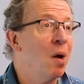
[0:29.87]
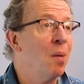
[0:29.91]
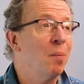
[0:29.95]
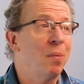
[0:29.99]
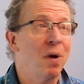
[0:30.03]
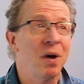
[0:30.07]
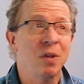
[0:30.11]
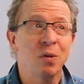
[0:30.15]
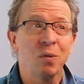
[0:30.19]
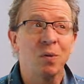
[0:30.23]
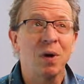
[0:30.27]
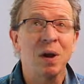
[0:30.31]

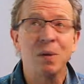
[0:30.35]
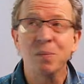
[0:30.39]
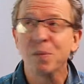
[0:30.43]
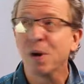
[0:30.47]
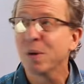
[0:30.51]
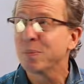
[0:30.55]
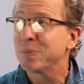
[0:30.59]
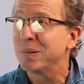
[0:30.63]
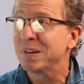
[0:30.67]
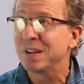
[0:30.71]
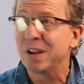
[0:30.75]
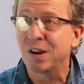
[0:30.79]
By the way,
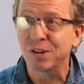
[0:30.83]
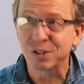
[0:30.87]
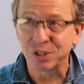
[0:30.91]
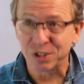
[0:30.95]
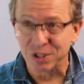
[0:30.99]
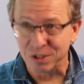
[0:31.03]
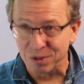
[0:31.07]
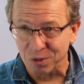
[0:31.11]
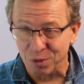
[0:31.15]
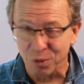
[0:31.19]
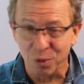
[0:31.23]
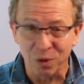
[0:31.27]
my
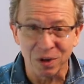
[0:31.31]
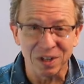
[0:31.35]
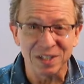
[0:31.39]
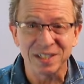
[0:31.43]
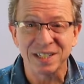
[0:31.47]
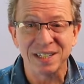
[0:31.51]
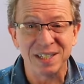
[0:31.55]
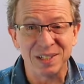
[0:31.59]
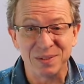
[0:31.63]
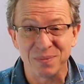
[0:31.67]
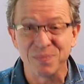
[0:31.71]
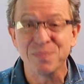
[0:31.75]
production
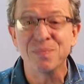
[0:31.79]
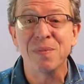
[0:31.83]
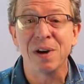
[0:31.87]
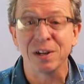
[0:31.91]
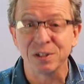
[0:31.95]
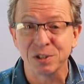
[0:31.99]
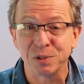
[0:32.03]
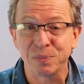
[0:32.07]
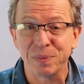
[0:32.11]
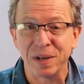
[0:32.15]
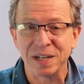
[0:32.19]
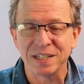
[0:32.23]
quality is
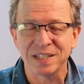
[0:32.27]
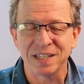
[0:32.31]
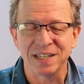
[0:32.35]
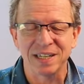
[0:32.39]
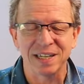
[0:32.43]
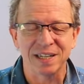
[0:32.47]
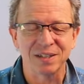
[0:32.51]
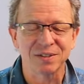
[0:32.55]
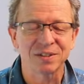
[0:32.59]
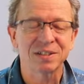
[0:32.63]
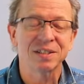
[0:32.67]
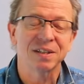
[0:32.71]
much better
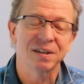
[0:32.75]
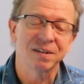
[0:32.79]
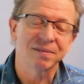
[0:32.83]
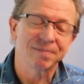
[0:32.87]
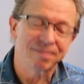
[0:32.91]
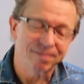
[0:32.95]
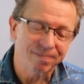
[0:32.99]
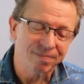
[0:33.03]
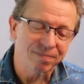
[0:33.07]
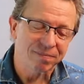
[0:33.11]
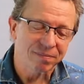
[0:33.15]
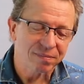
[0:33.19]
now, so
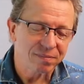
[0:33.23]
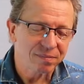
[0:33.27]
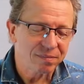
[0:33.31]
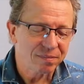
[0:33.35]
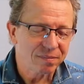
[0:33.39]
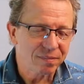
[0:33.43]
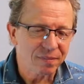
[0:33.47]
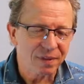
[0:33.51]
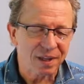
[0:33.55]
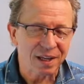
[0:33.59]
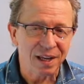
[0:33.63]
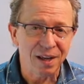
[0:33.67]

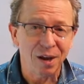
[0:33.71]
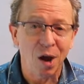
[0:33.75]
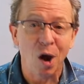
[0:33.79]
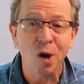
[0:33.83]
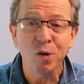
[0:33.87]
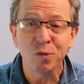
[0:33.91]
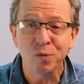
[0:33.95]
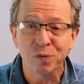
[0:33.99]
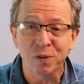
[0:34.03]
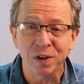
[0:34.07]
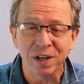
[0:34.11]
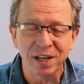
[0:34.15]

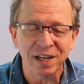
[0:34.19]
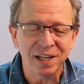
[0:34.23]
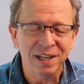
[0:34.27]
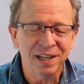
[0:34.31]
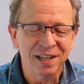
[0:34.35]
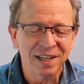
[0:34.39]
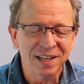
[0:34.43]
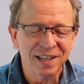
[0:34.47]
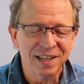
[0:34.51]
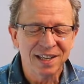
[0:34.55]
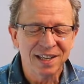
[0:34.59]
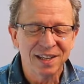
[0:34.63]
hopefully,
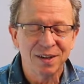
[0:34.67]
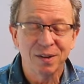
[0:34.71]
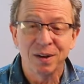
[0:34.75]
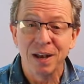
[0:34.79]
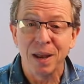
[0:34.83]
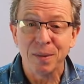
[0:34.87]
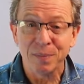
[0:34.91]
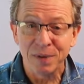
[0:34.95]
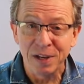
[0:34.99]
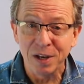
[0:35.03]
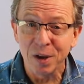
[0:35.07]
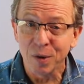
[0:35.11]

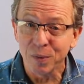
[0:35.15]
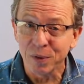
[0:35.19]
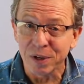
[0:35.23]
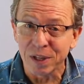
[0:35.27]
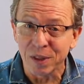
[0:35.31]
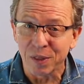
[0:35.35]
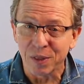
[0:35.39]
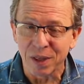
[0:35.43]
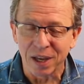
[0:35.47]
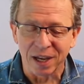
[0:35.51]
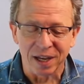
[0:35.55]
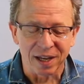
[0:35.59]
let me know what
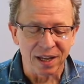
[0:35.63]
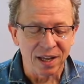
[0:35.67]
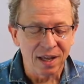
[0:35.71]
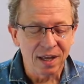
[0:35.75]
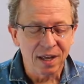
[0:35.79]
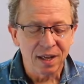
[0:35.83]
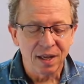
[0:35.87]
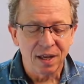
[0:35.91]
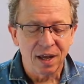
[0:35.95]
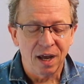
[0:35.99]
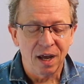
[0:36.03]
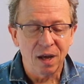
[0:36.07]
you think.
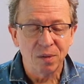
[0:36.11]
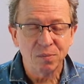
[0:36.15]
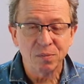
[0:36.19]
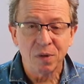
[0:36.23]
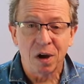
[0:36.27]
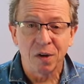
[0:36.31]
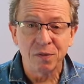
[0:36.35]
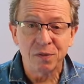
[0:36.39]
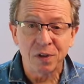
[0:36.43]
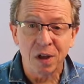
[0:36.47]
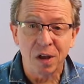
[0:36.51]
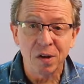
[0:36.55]

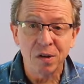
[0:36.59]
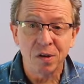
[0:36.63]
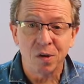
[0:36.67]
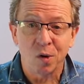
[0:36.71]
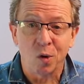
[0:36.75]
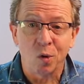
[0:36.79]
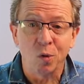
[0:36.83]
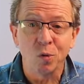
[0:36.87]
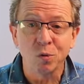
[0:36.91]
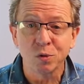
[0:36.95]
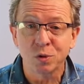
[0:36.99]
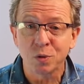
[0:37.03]
I've done
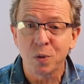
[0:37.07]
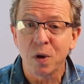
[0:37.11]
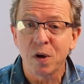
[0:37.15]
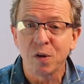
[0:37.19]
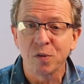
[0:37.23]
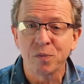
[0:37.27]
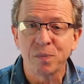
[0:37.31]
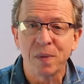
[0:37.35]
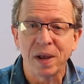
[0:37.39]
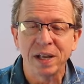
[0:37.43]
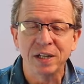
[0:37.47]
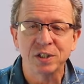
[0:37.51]
all
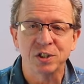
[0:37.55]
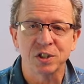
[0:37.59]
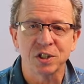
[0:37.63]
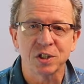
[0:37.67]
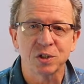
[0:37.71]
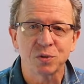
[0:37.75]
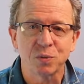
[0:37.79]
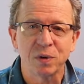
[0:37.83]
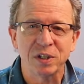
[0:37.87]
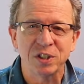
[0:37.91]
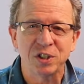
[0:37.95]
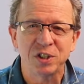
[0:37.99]
12
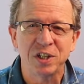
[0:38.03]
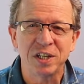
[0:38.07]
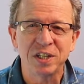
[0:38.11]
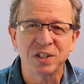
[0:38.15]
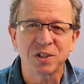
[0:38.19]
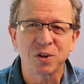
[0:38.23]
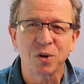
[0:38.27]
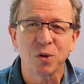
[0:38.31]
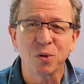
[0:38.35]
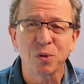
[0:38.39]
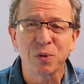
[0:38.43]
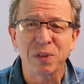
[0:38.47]
majors, which
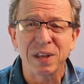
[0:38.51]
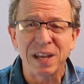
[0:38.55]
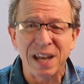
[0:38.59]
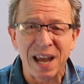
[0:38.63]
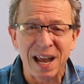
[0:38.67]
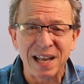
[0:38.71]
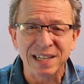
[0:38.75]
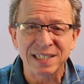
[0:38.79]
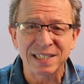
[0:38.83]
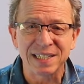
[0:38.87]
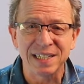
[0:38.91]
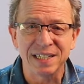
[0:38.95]
is called the
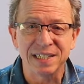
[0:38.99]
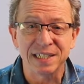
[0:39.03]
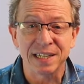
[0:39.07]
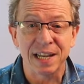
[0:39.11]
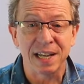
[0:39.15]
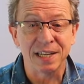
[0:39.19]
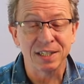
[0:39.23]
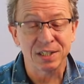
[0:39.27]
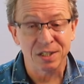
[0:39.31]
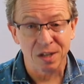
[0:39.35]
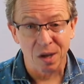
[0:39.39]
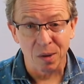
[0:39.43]
acid
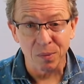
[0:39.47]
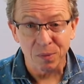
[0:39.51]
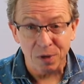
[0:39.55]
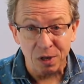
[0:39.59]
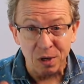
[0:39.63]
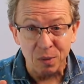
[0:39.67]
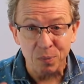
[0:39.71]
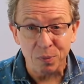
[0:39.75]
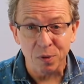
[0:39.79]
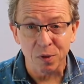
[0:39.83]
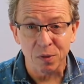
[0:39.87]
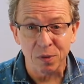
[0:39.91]
test. I'm
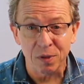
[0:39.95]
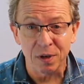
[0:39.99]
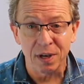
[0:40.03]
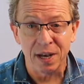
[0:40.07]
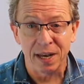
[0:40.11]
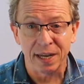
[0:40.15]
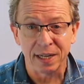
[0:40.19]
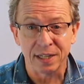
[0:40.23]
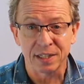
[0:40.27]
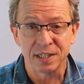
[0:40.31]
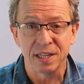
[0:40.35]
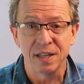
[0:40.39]
going to put the
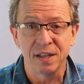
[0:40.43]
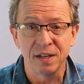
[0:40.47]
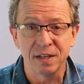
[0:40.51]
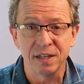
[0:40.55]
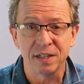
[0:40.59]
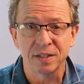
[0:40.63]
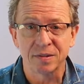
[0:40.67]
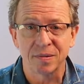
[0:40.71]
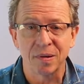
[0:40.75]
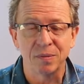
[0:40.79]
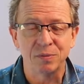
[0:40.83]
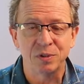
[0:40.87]
links in the
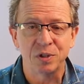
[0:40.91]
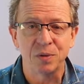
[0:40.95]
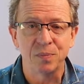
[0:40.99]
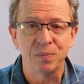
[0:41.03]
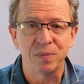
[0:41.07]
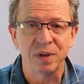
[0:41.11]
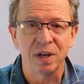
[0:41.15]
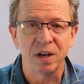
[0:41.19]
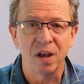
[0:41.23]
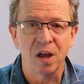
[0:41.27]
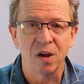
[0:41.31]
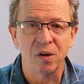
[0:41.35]
description
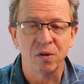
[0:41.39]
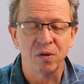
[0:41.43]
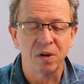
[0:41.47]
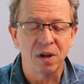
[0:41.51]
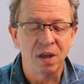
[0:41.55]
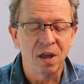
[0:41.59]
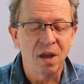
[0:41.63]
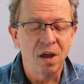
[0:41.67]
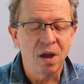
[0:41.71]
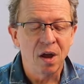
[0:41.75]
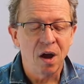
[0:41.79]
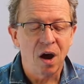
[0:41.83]
below.
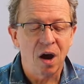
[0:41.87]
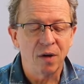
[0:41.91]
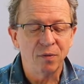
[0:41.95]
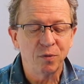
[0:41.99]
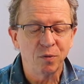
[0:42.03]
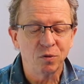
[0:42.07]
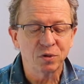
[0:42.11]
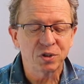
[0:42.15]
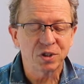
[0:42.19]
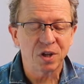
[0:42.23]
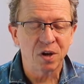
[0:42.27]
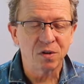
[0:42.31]
I've
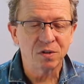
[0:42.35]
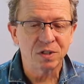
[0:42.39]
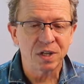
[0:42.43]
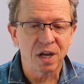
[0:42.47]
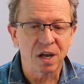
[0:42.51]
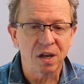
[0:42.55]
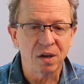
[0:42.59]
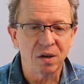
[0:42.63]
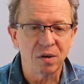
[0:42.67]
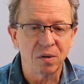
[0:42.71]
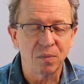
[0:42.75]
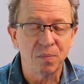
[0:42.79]
also
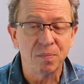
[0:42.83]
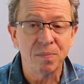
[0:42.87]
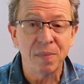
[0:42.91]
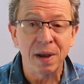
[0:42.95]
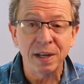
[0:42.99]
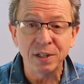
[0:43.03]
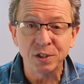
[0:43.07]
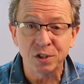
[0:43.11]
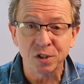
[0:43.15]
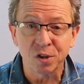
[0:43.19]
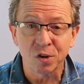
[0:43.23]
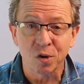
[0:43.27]
done
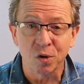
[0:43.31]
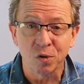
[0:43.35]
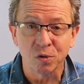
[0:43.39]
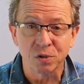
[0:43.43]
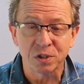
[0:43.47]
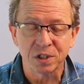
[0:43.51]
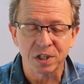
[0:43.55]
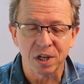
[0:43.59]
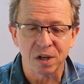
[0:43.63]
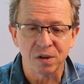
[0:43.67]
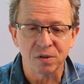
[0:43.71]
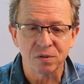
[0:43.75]
major
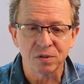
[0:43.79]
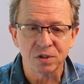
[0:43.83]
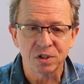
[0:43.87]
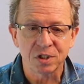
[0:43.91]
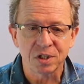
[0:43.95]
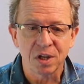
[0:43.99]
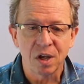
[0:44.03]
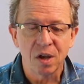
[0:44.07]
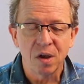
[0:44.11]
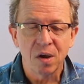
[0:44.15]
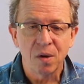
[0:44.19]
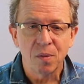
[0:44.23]
chord
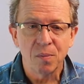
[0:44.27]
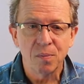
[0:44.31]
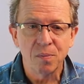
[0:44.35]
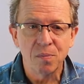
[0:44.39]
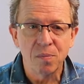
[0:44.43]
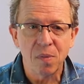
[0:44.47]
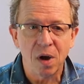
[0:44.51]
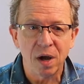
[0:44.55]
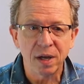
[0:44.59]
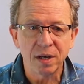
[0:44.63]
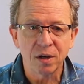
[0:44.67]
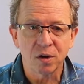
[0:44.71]
tones,
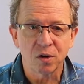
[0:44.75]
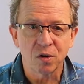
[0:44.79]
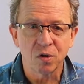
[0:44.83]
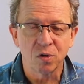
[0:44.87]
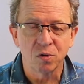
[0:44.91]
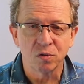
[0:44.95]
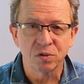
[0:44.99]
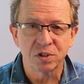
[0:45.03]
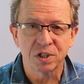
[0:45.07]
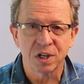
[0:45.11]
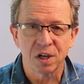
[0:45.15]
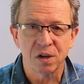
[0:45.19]
minor
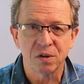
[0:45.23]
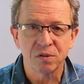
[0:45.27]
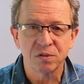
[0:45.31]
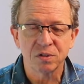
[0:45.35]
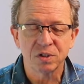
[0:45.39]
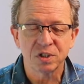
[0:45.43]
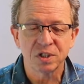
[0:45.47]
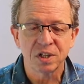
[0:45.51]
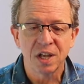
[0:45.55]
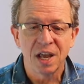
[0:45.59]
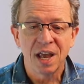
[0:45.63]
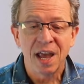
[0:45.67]
chord
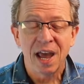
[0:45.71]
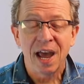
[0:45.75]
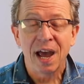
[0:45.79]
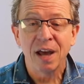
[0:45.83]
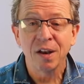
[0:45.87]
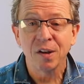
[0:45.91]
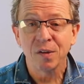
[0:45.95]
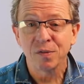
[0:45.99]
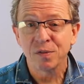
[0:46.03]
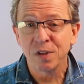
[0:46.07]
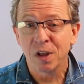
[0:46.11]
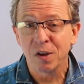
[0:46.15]
tones,
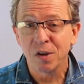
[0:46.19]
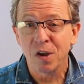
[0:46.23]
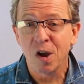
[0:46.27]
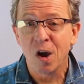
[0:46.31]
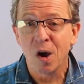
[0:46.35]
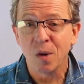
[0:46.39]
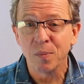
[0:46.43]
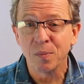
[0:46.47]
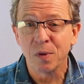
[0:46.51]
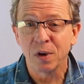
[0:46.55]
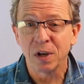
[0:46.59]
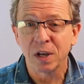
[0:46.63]
and I've done
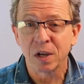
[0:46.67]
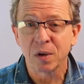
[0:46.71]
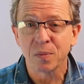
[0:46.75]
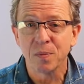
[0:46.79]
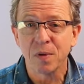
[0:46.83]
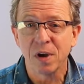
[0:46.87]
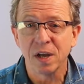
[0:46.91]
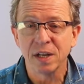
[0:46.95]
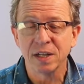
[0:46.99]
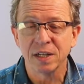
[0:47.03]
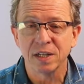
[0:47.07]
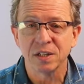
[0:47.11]
harmonic
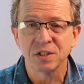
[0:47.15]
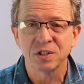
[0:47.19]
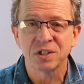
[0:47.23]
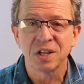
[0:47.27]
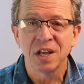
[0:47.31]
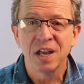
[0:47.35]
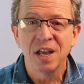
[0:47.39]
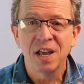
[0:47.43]
minors.